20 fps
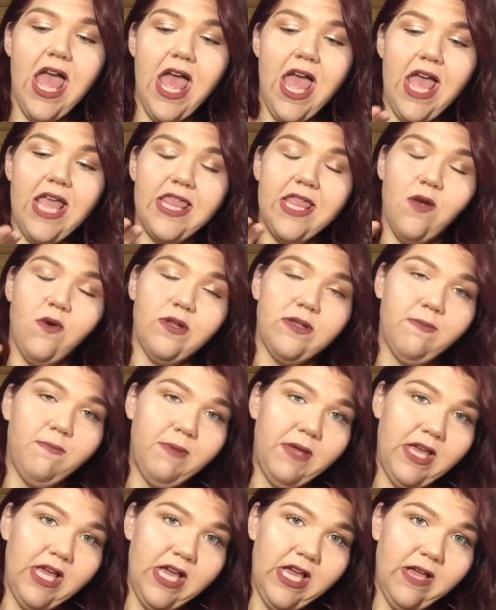and there was a
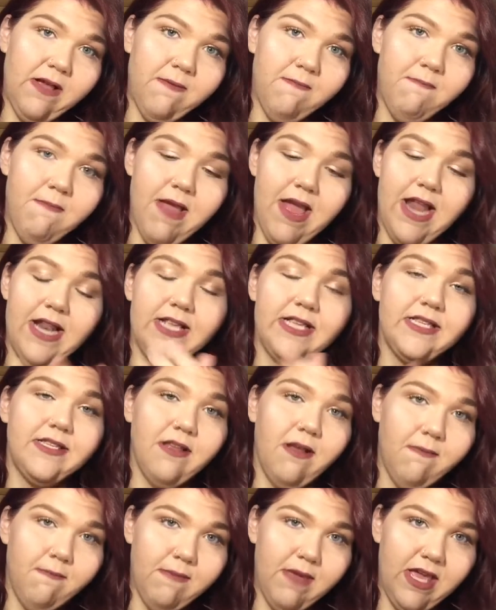bee and it
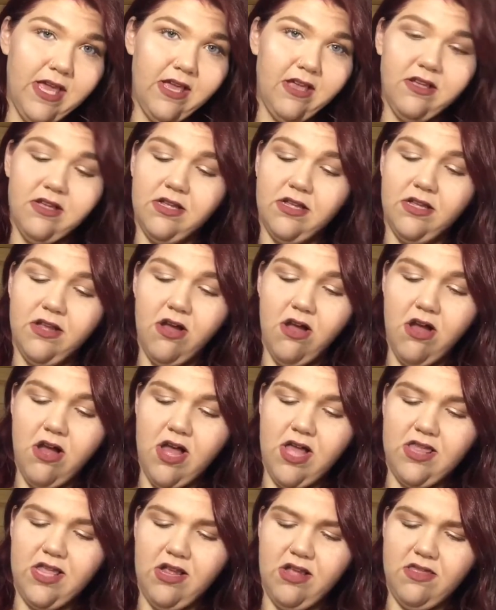stung me.
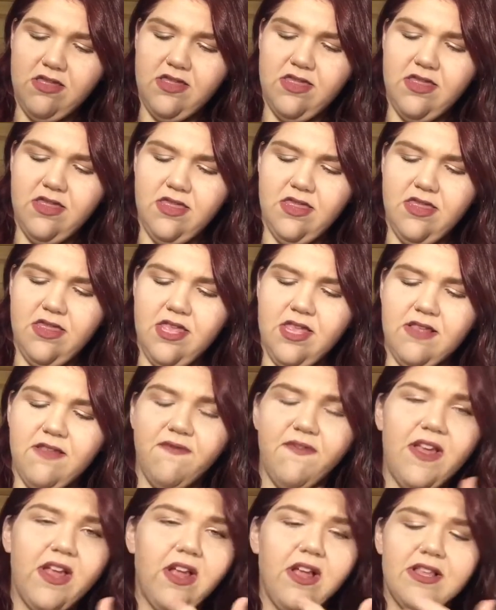I think on this
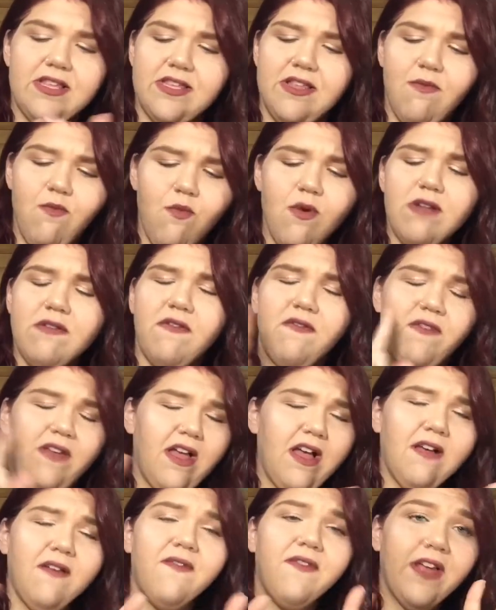thing, some, one fi-
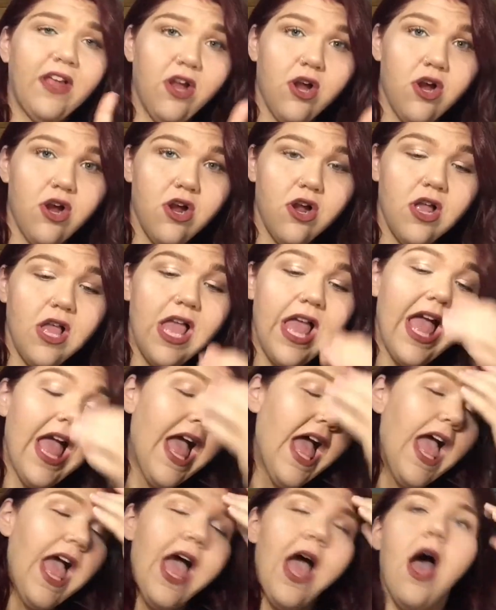a finger.
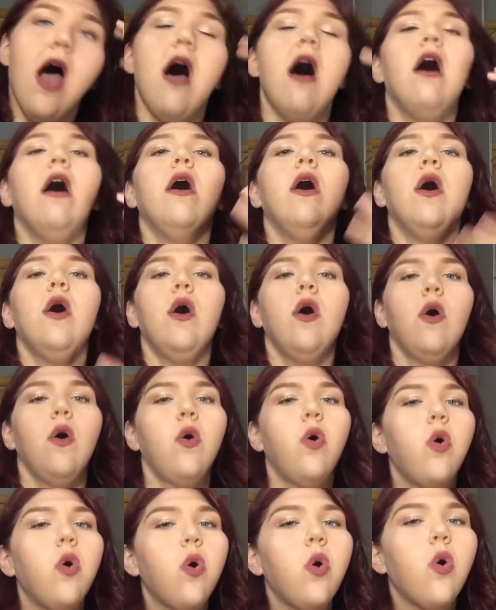
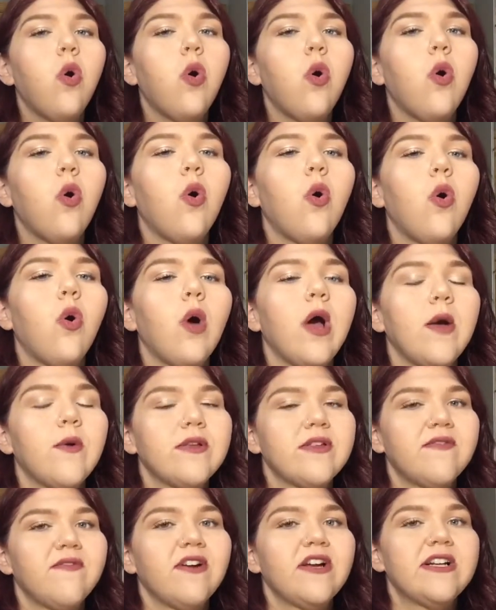It
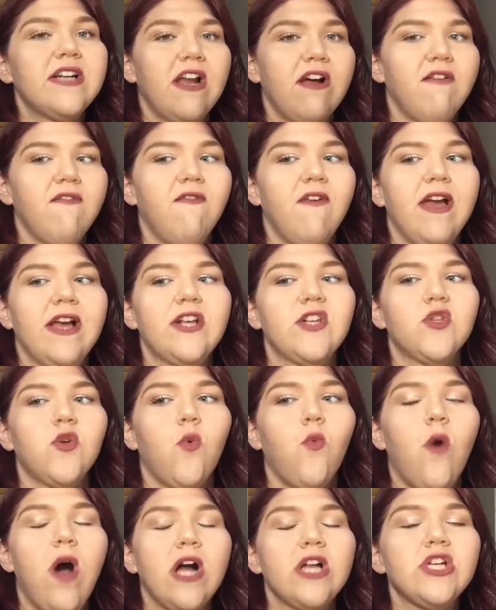was very terrifying. So
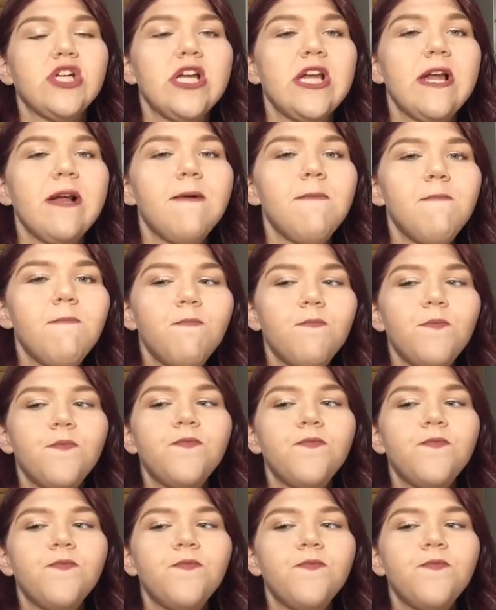watching him